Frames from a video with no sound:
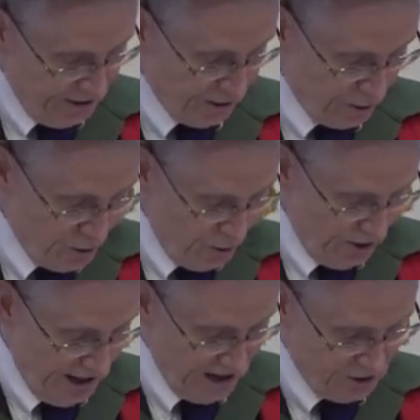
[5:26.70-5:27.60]
in the
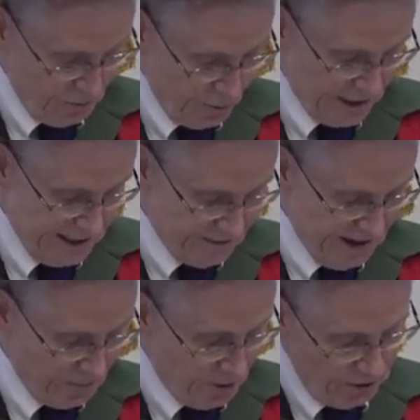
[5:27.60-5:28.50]
school had to quickly
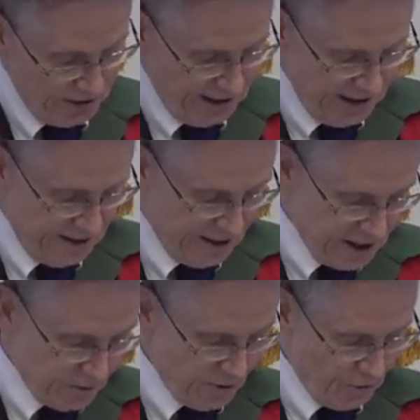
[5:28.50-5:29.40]
develop online
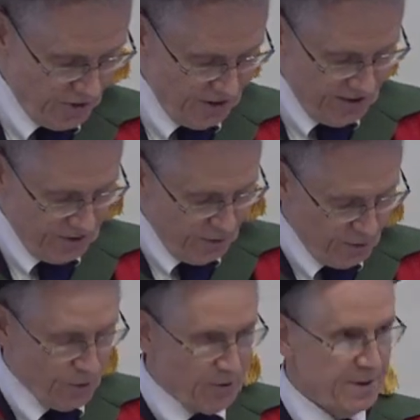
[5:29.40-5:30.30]
learning resources and
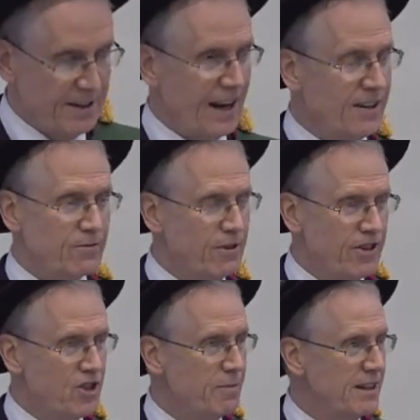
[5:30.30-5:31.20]
resource and
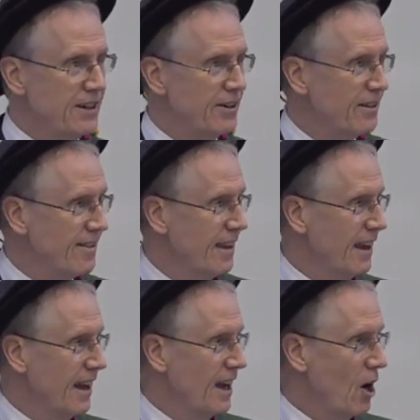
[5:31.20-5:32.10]
revision materials.
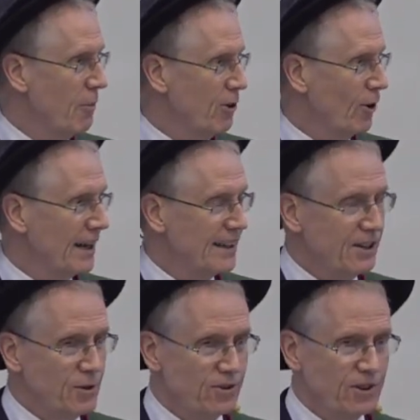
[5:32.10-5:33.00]
And we all had to
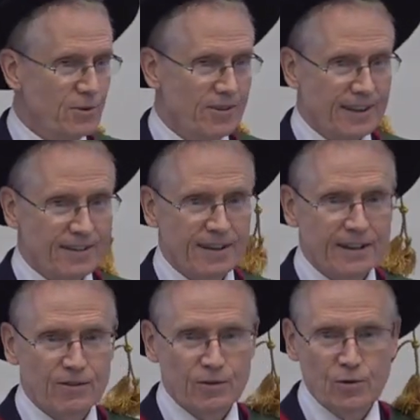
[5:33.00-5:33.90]
get used to using things
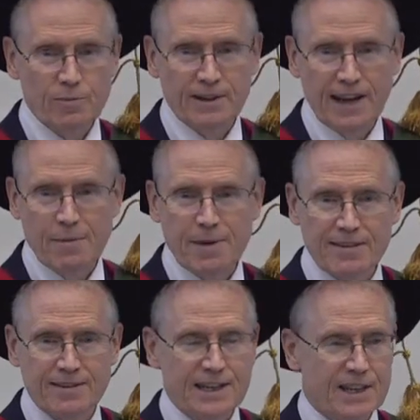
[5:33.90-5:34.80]
like Zoom and M
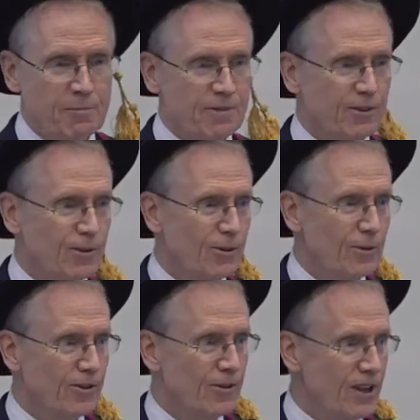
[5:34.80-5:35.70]
S Teams and all
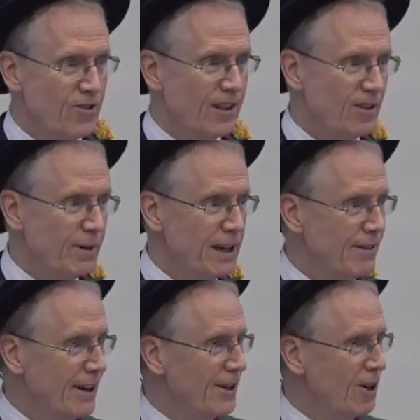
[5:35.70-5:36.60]
those strange things that we'd
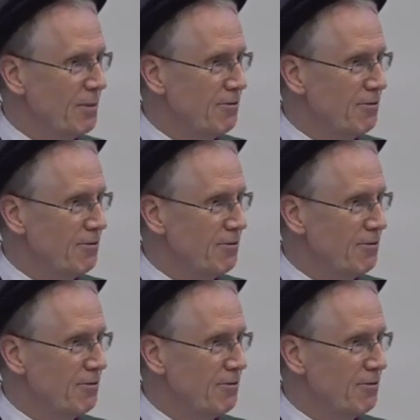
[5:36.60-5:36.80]
never heard of